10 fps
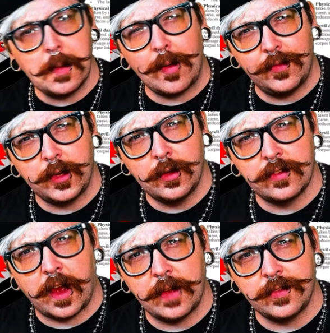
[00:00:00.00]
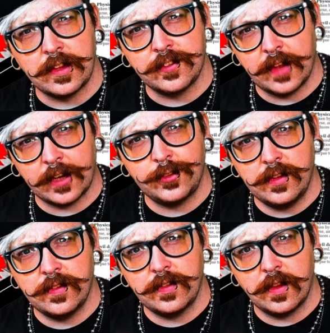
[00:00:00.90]
in my reviews, I have these
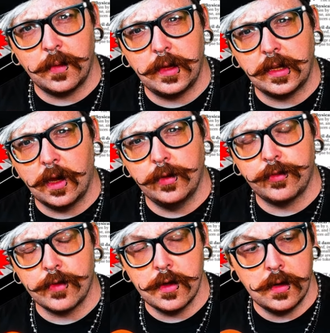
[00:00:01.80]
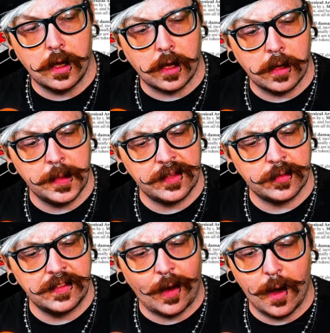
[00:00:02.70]
sections that we go through.
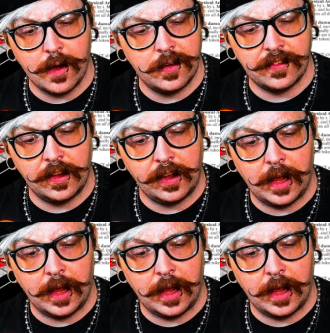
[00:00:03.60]
This one's hard to say